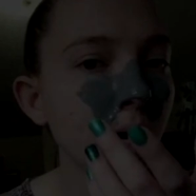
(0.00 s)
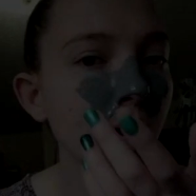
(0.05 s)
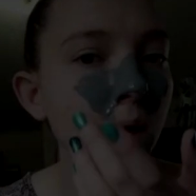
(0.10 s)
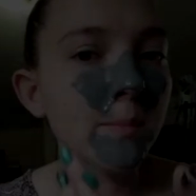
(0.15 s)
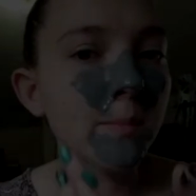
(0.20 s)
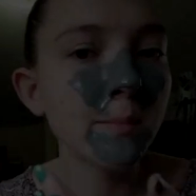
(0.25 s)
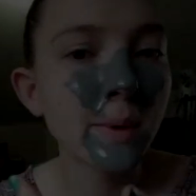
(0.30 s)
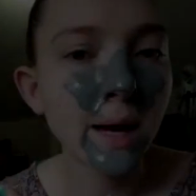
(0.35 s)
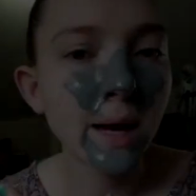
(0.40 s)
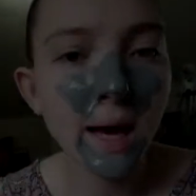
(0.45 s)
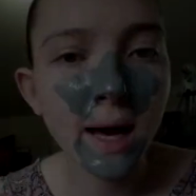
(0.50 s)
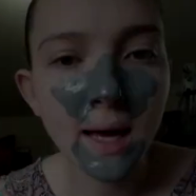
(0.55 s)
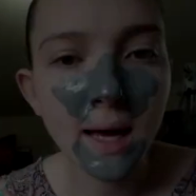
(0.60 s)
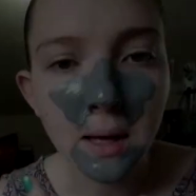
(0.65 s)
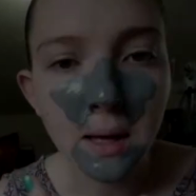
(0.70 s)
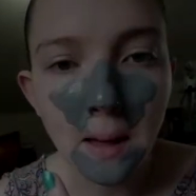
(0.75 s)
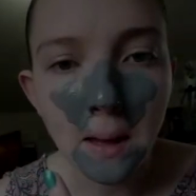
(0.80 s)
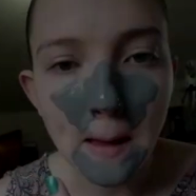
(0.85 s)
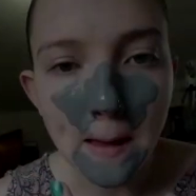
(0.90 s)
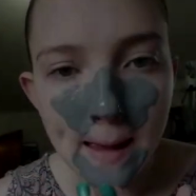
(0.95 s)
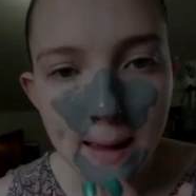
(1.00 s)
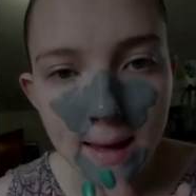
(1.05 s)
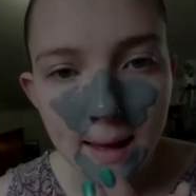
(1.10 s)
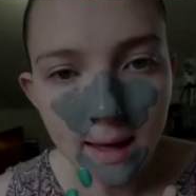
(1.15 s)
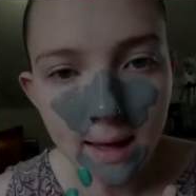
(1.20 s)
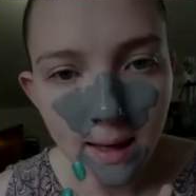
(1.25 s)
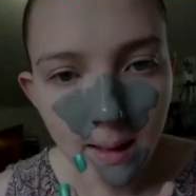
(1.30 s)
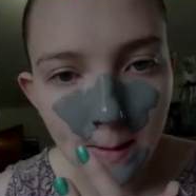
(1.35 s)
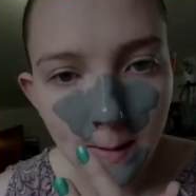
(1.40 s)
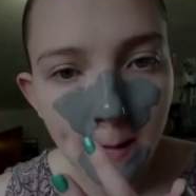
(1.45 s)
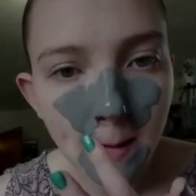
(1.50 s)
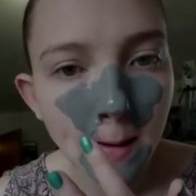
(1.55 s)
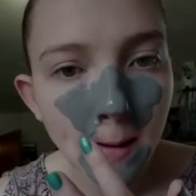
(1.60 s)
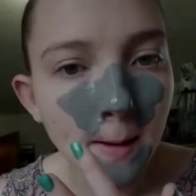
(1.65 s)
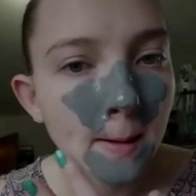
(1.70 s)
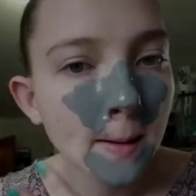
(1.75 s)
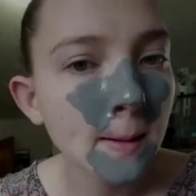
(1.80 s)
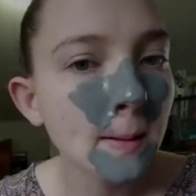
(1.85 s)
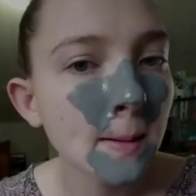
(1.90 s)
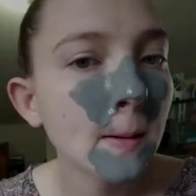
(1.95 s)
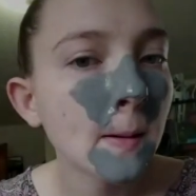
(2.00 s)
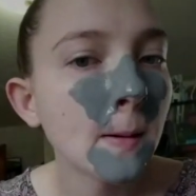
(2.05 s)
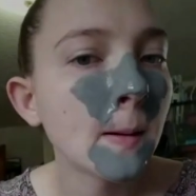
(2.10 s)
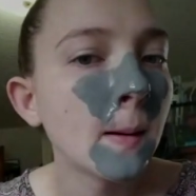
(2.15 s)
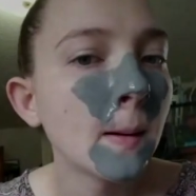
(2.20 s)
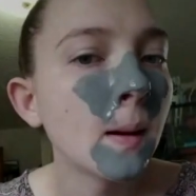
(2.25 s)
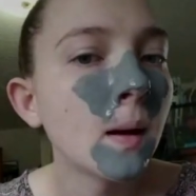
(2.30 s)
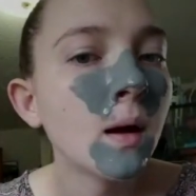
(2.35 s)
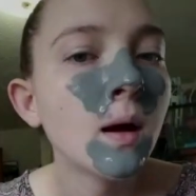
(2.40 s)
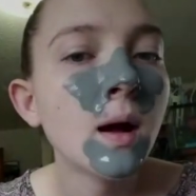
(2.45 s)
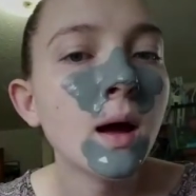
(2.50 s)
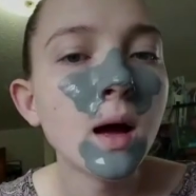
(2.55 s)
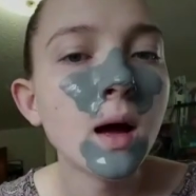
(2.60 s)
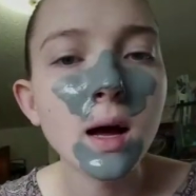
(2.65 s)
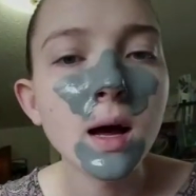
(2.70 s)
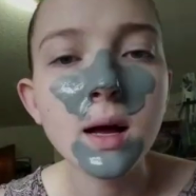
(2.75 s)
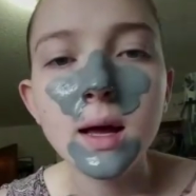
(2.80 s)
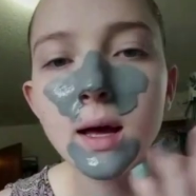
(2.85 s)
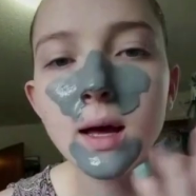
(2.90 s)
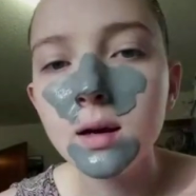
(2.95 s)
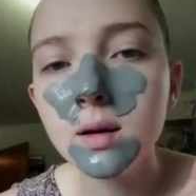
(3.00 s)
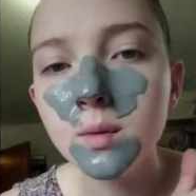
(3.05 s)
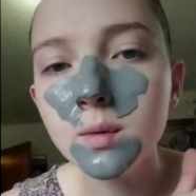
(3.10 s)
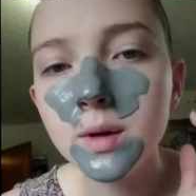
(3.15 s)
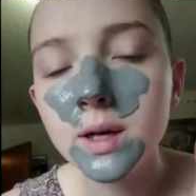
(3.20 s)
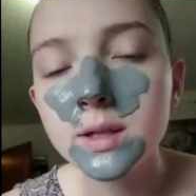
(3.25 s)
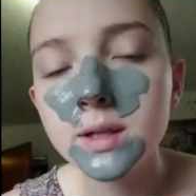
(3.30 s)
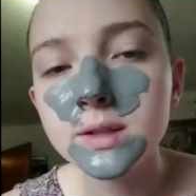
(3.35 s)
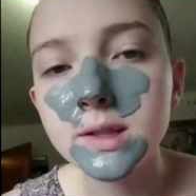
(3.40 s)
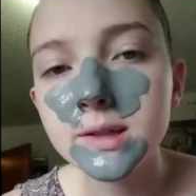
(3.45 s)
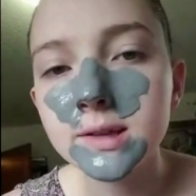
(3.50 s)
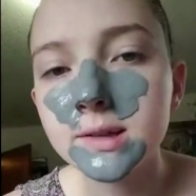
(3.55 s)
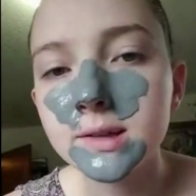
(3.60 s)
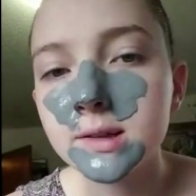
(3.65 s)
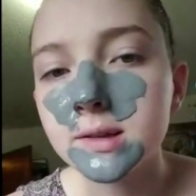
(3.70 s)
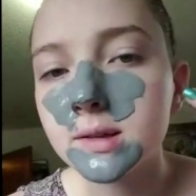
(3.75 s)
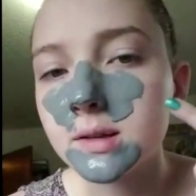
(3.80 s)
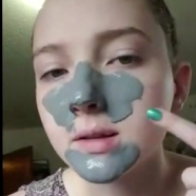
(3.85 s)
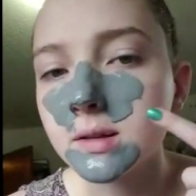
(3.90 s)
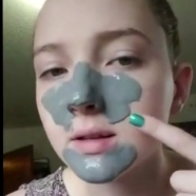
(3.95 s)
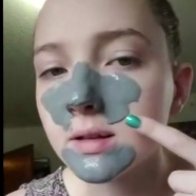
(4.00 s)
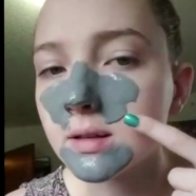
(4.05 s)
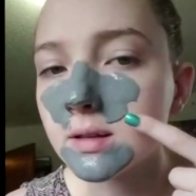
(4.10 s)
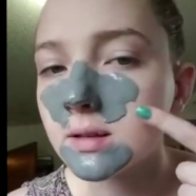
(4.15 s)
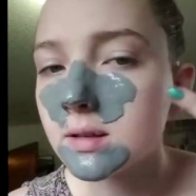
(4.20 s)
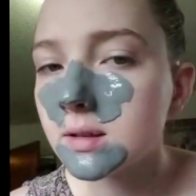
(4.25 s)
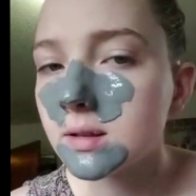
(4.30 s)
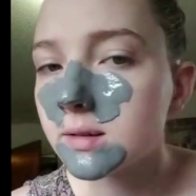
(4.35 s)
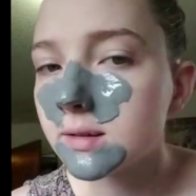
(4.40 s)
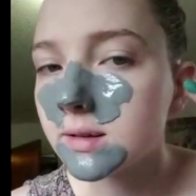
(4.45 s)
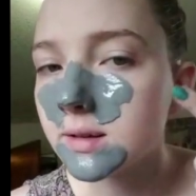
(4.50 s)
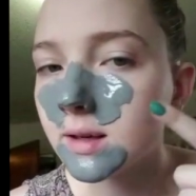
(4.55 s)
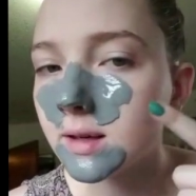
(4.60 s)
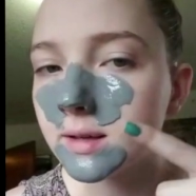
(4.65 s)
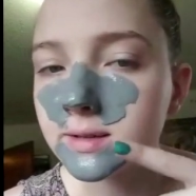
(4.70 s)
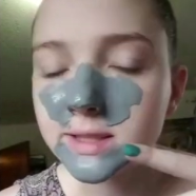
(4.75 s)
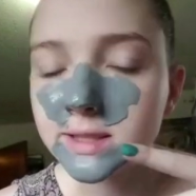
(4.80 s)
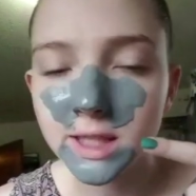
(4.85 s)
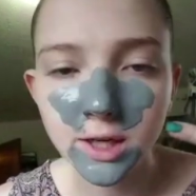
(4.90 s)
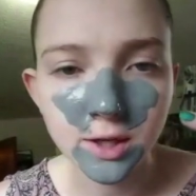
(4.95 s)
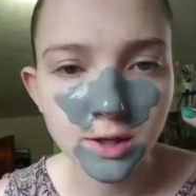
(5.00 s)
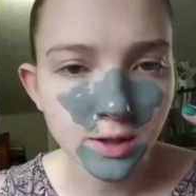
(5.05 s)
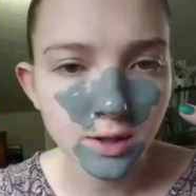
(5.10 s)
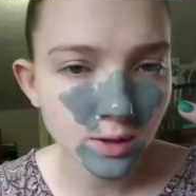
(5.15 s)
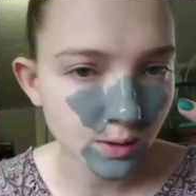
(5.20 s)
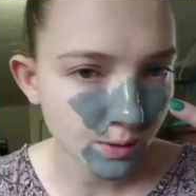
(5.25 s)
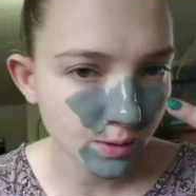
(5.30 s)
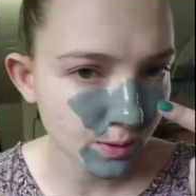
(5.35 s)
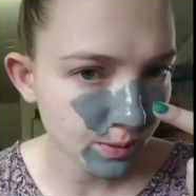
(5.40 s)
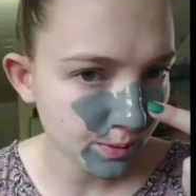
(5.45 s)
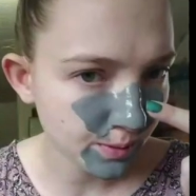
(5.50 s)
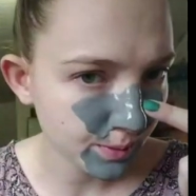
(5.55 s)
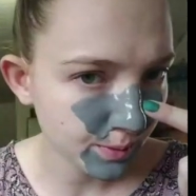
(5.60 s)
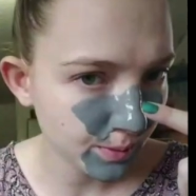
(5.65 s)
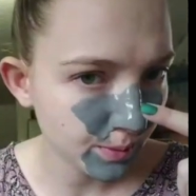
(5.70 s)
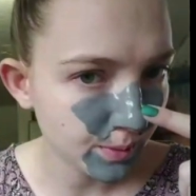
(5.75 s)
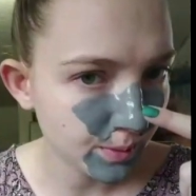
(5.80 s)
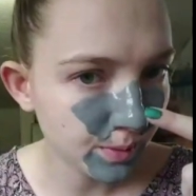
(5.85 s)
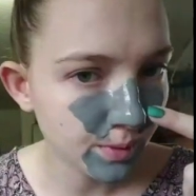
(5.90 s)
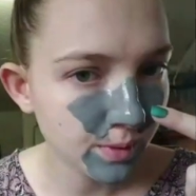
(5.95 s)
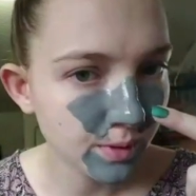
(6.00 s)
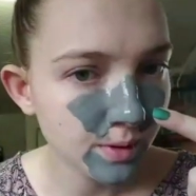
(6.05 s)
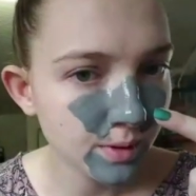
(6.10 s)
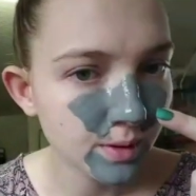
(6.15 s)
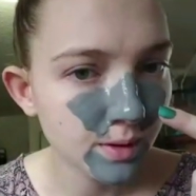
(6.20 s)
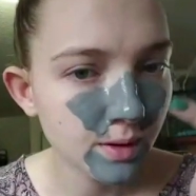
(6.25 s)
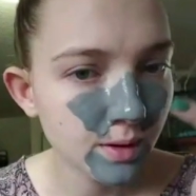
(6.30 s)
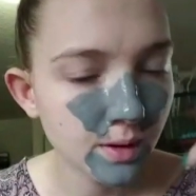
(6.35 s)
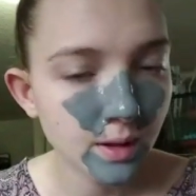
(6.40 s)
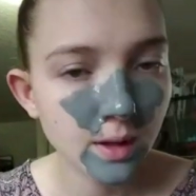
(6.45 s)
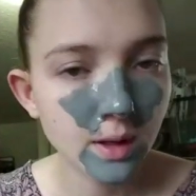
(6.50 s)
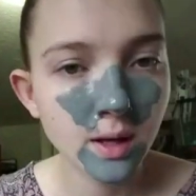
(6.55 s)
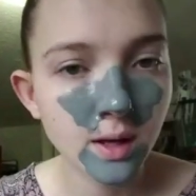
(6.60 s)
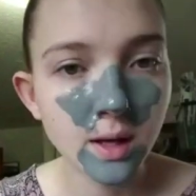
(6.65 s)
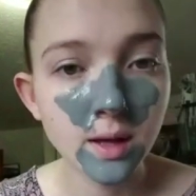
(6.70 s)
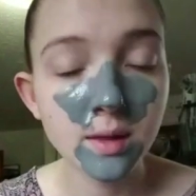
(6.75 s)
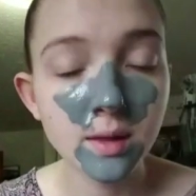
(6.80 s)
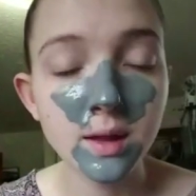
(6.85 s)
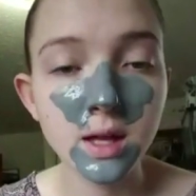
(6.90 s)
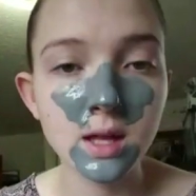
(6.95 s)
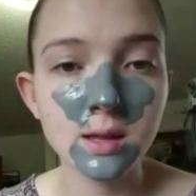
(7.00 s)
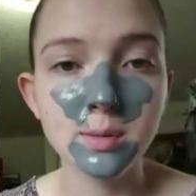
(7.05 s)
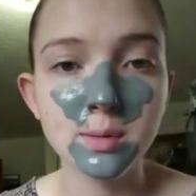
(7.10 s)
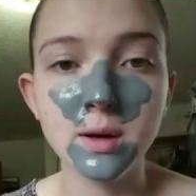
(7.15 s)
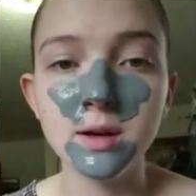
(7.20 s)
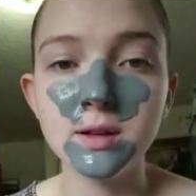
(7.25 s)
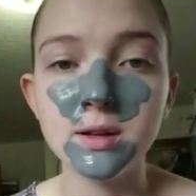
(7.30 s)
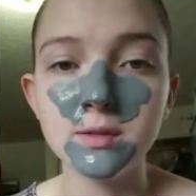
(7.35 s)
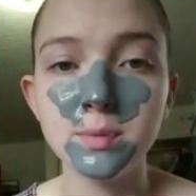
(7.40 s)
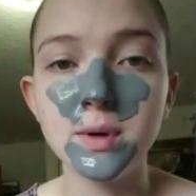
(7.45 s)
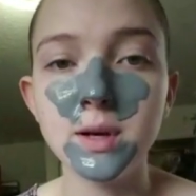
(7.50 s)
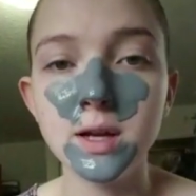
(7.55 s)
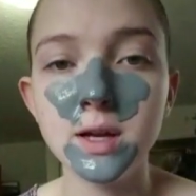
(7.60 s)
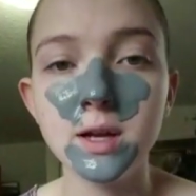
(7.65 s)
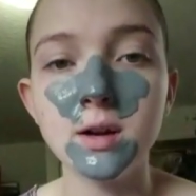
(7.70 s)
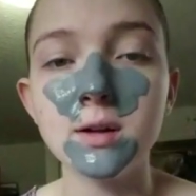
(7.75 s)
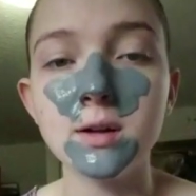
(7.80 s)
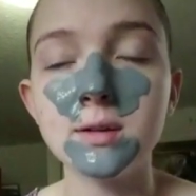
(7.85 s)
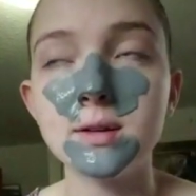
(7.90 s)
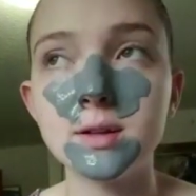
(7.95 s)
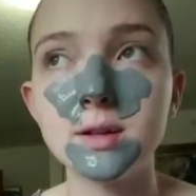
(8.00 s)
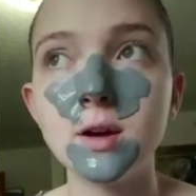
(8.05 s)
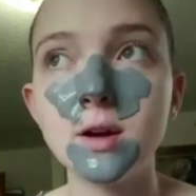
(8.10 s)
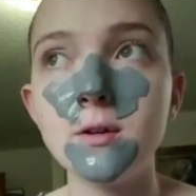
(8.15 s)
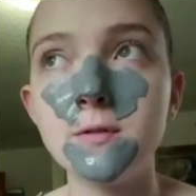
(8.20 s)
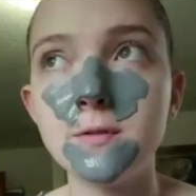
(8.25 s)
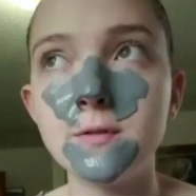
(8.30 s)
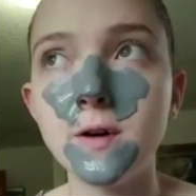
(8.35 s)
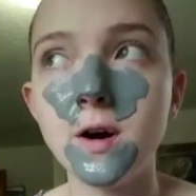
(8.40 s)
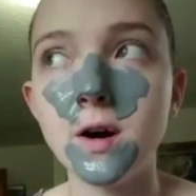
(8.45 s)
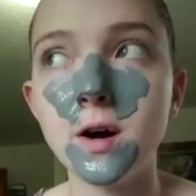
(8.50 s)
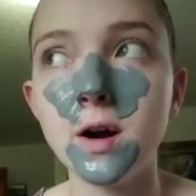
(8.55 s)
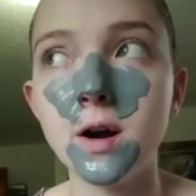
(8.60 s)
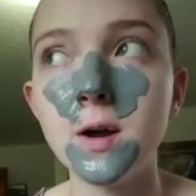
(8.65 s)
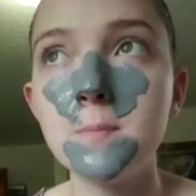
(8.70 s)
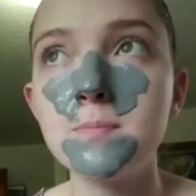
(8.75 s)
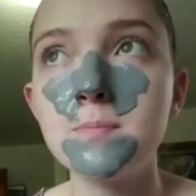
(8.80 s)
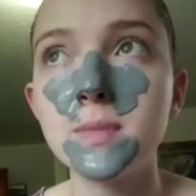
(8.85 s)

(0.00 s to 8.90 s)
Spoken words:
I'm back, and I kind of want to just tell you the experience of putting it on so far.